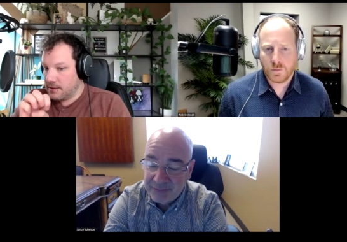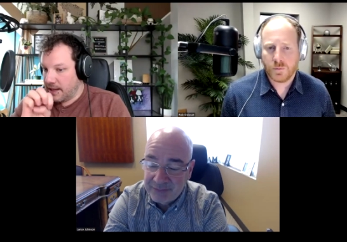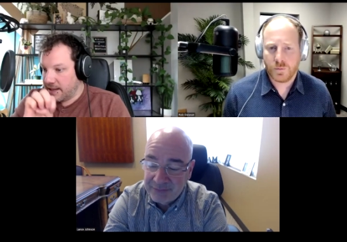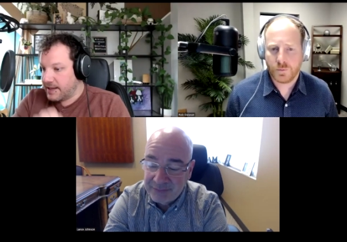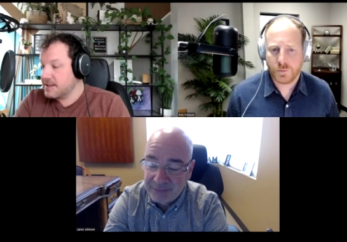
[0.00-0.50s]

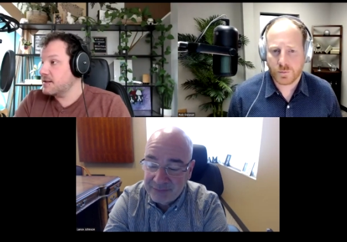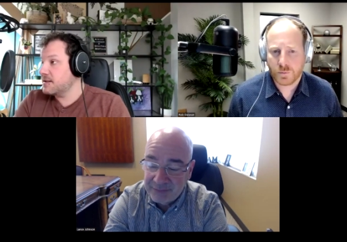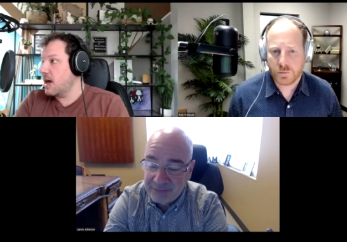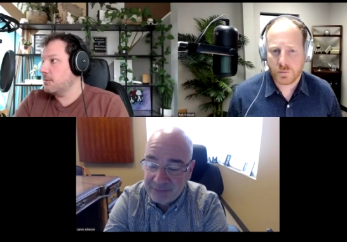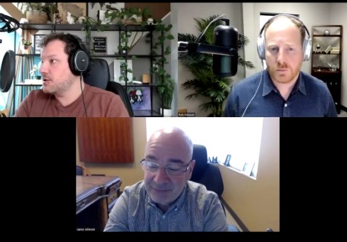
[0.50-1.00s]
Speaker 1: it gets
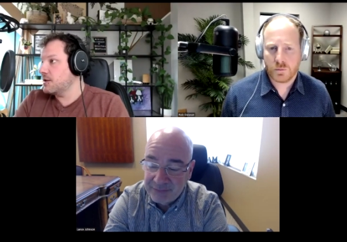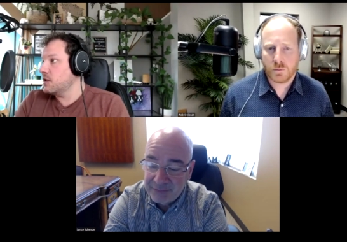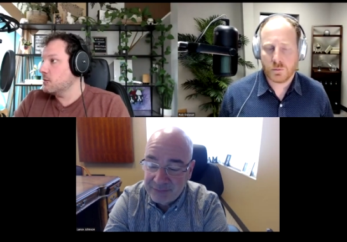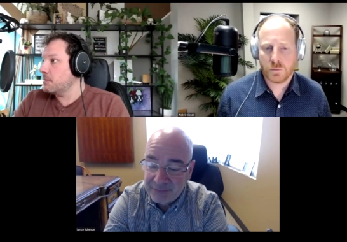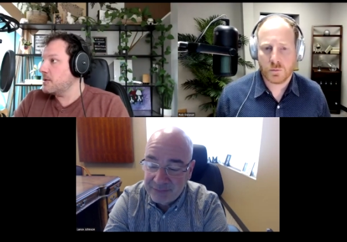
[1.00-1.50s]
established
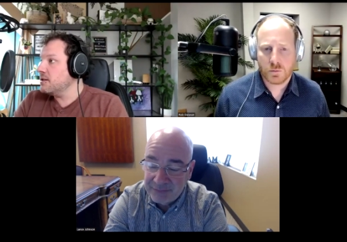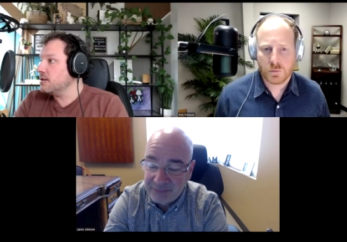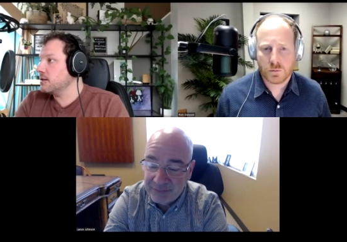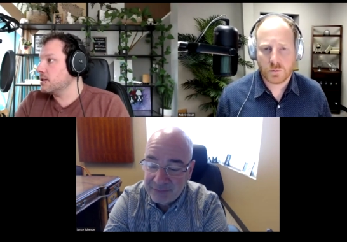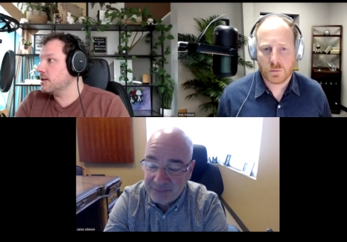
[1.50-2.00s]
as you
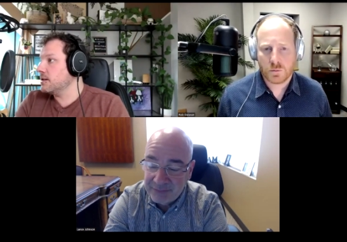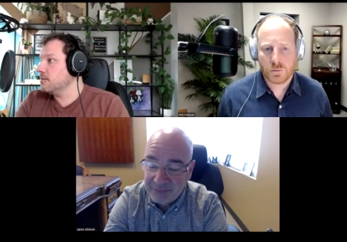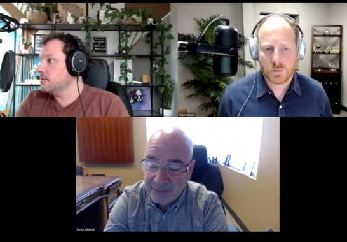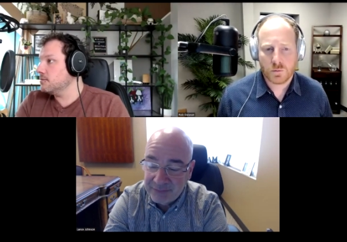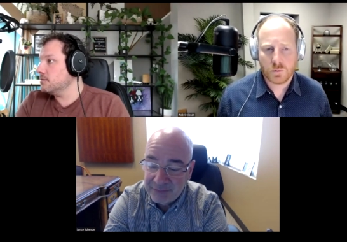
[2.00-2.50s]

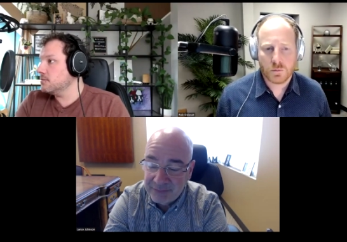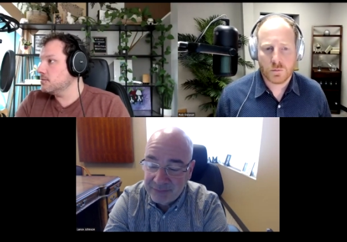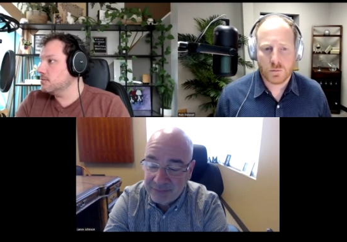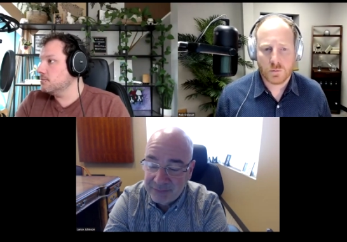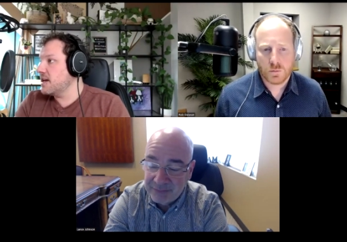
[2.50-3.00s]
repeatedly
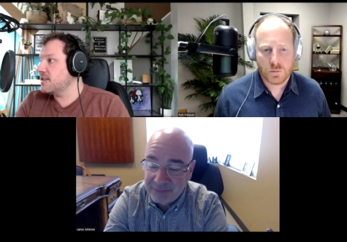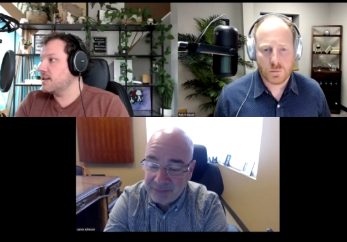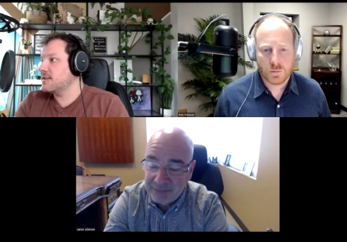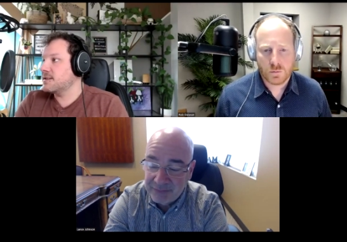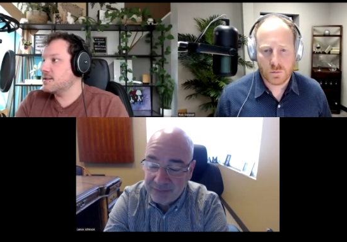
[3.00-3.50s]
make
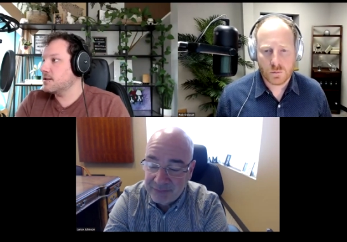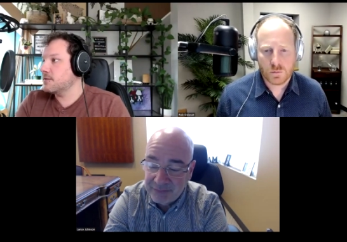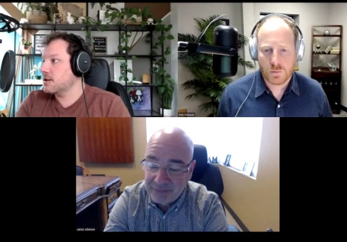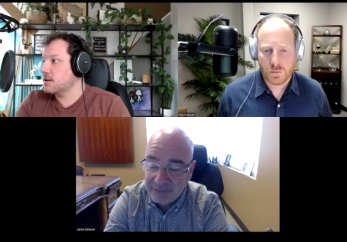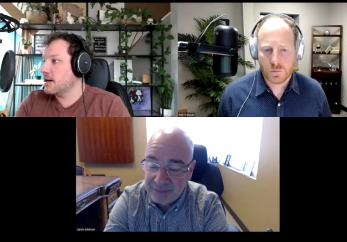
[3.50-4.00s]
that success
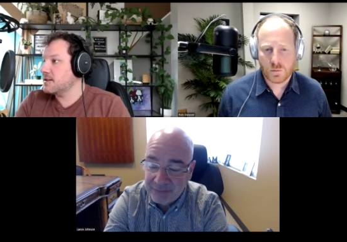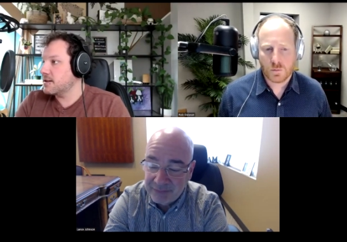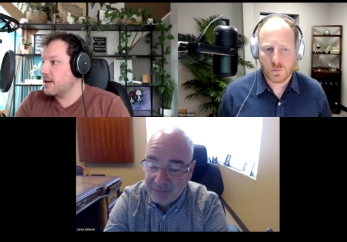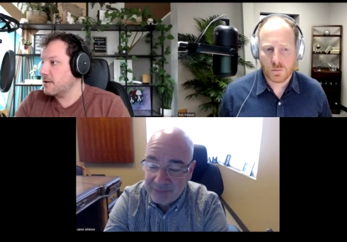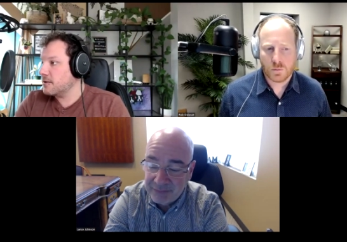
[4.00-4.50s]
for the
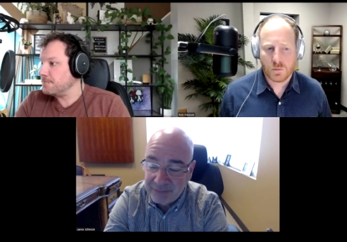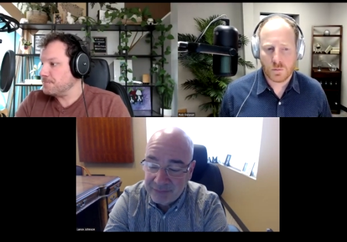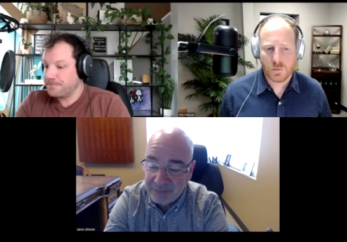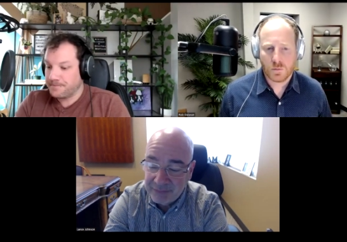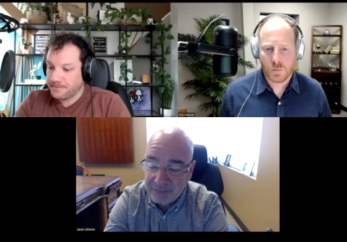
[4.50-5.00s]
clients together.
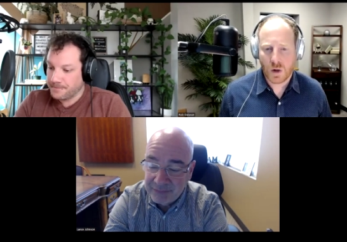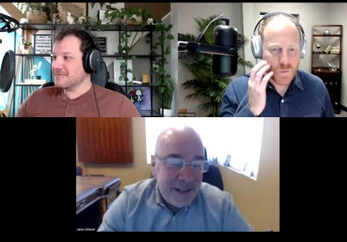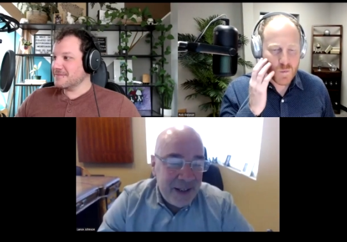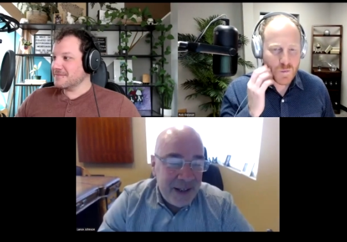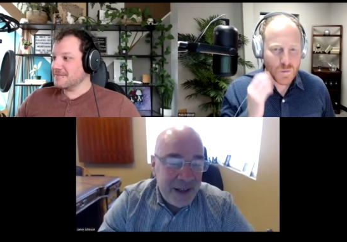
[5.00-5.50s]

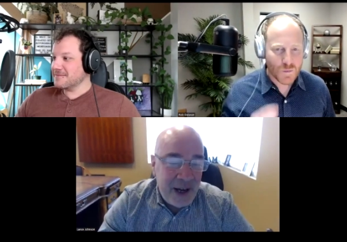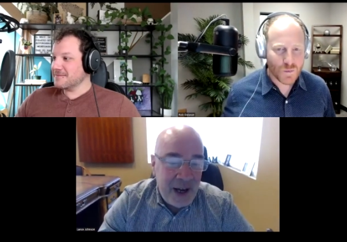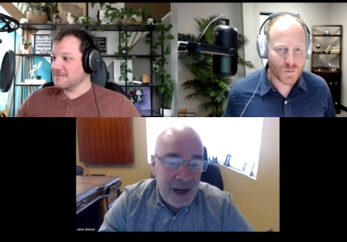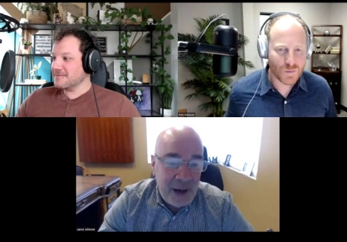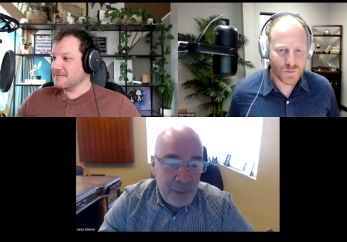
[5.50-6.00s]

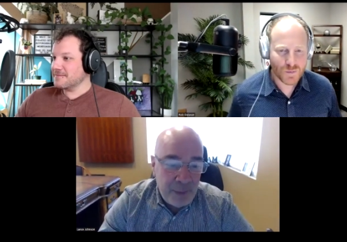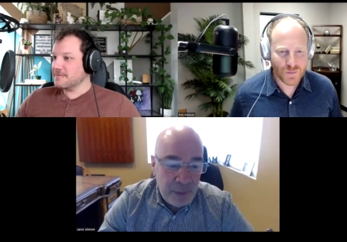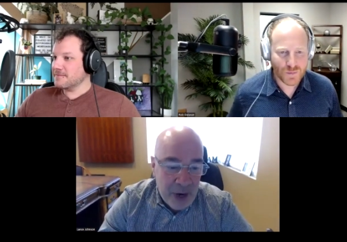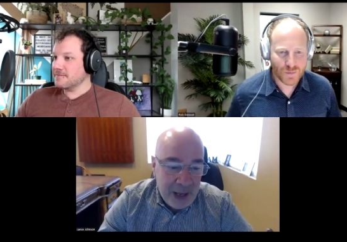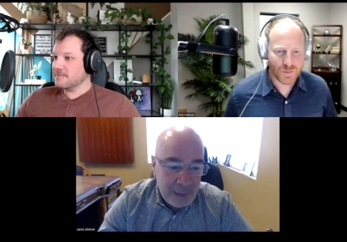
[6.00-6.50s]
Speaker 2: Um,
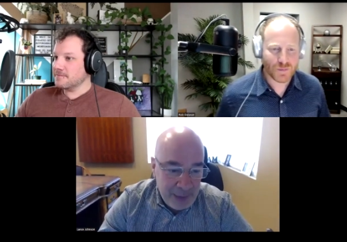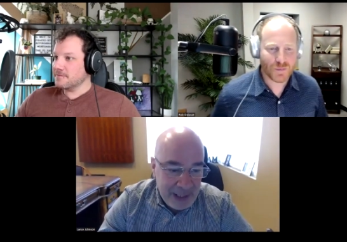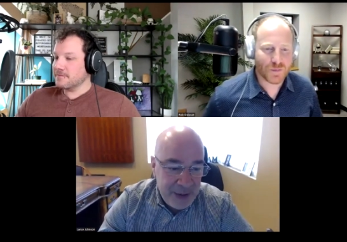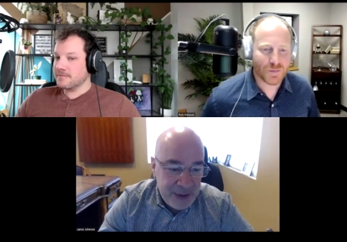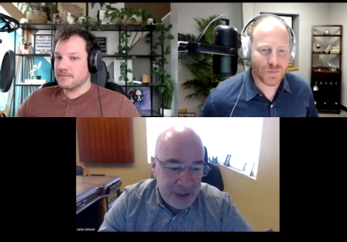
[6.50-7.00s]
Rob,
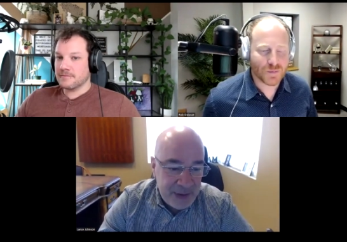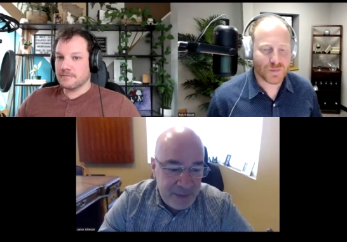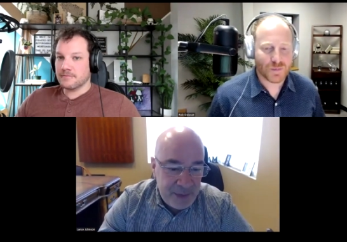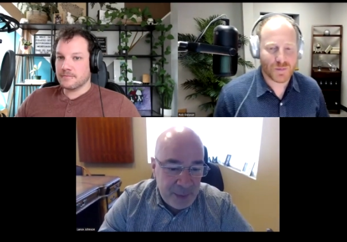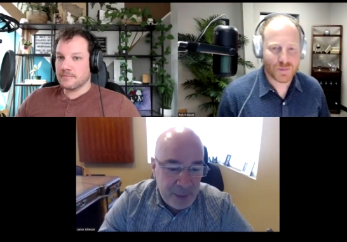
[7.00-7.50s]
Adrian,
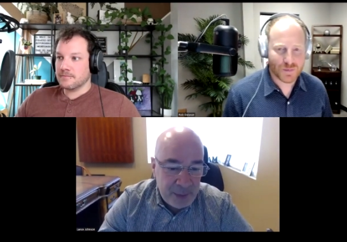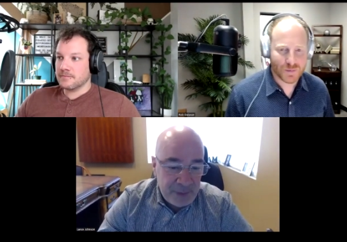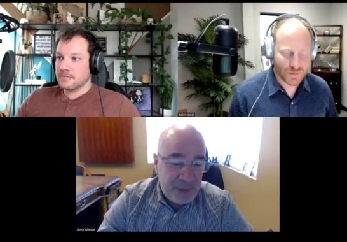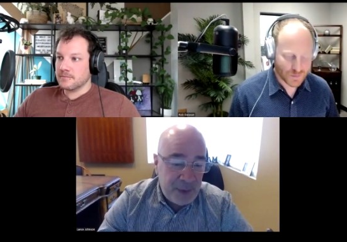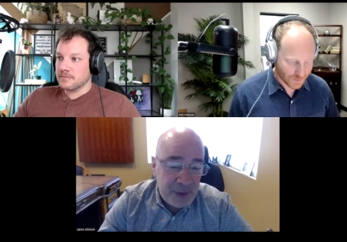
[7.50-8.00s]
from a
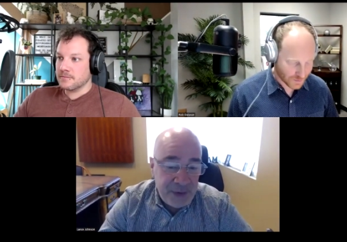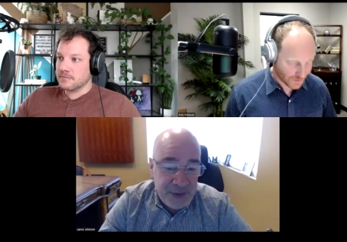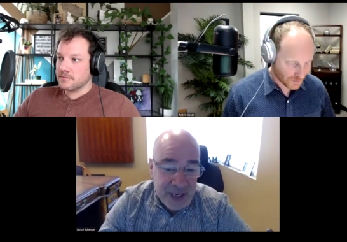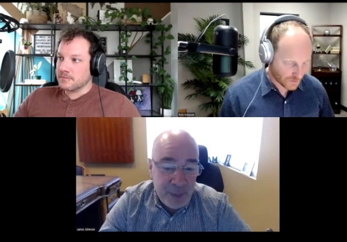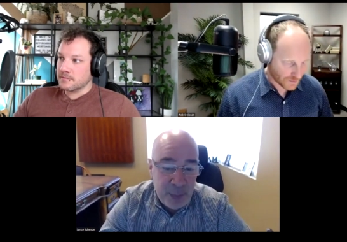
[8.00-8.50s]
referral
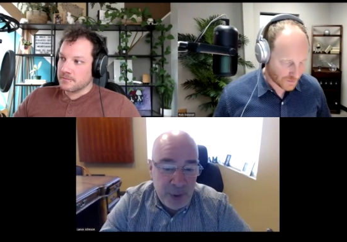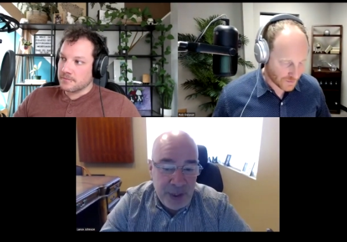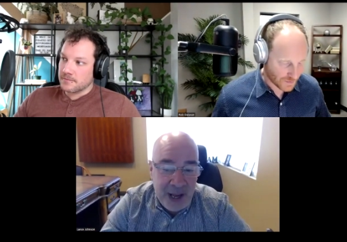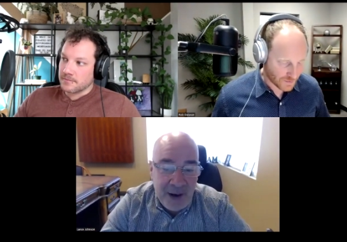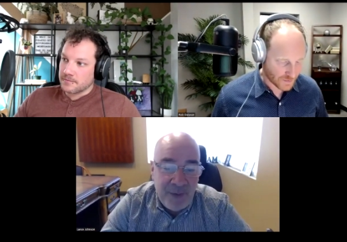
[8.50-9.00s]

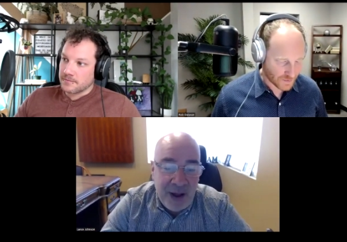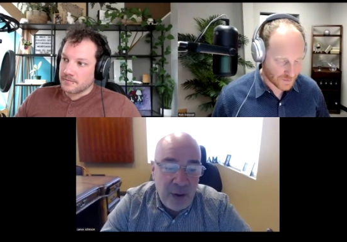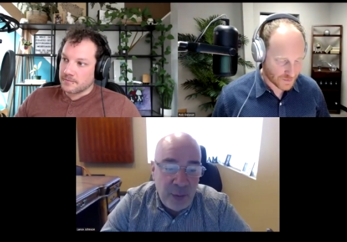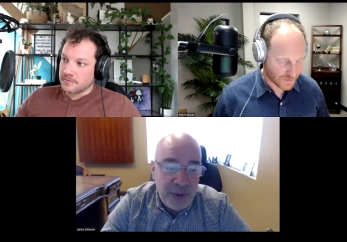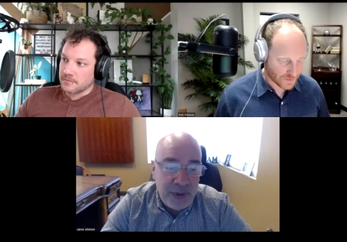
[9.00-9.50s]
standpoint, how
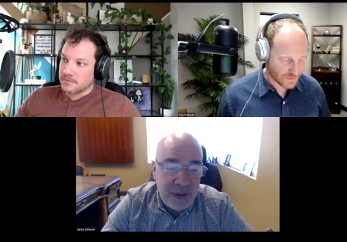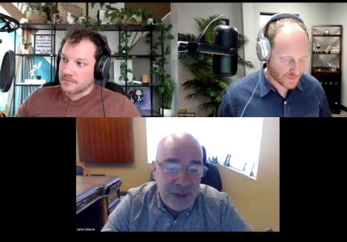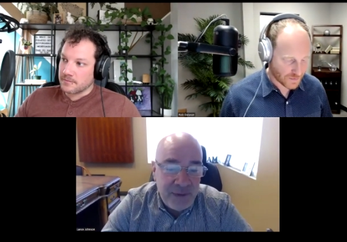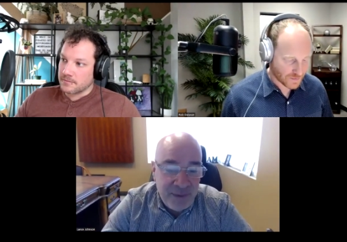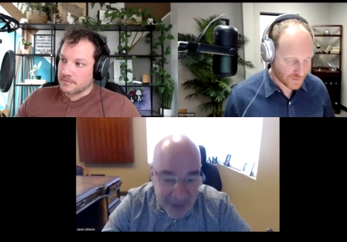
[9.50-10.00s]
valuable
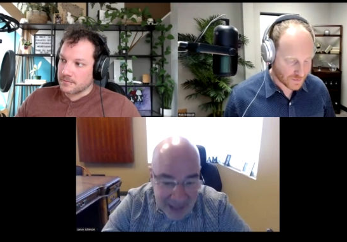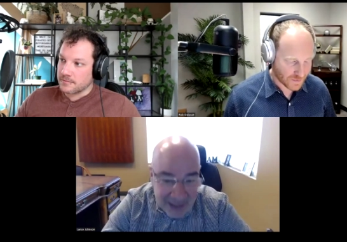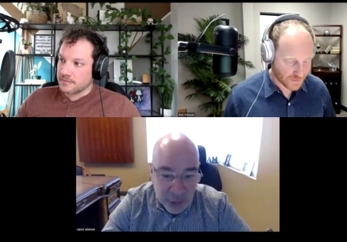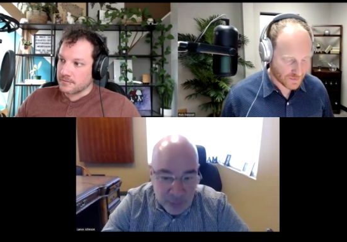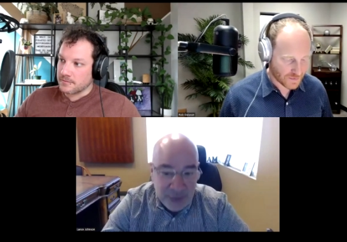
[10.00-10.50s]

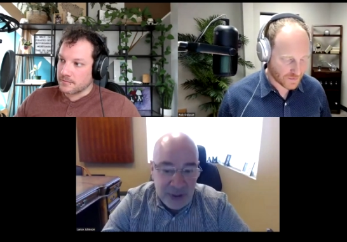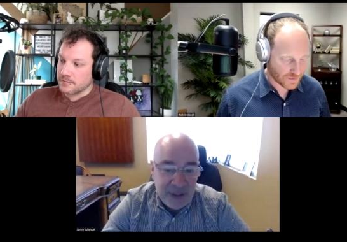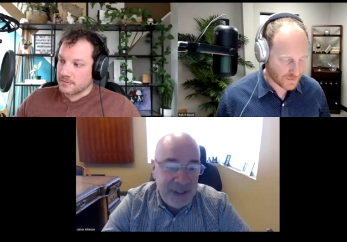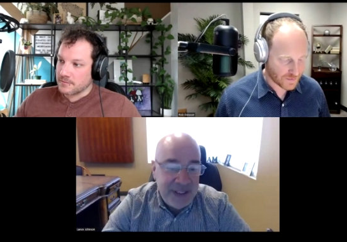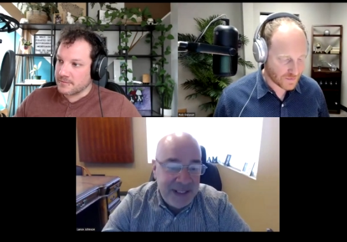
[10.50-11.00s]

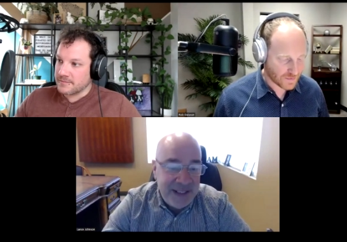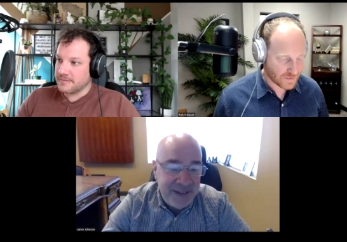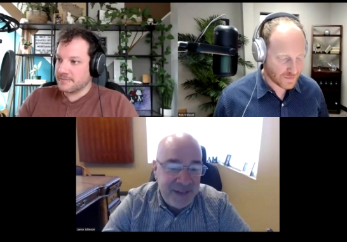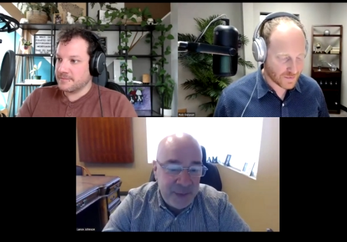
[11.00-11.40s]
valuable is the